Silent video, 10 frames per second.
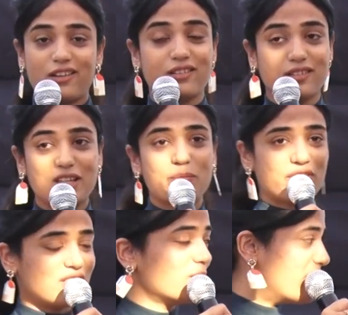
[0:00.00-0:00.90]
really
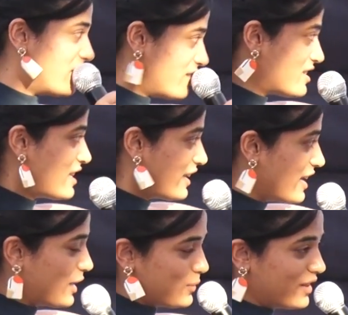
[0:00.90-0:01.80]
pretty mirrors like
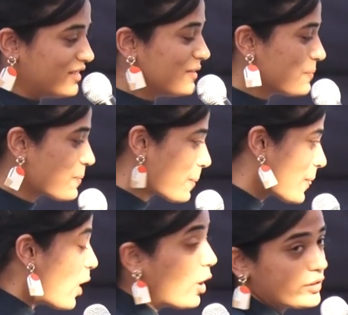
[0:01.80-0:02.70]
that one
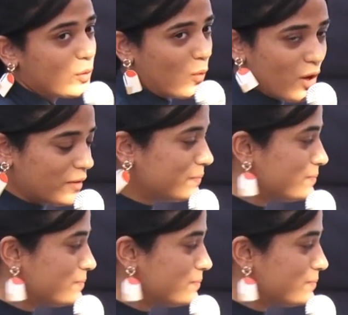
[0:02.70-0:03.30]
on the wall.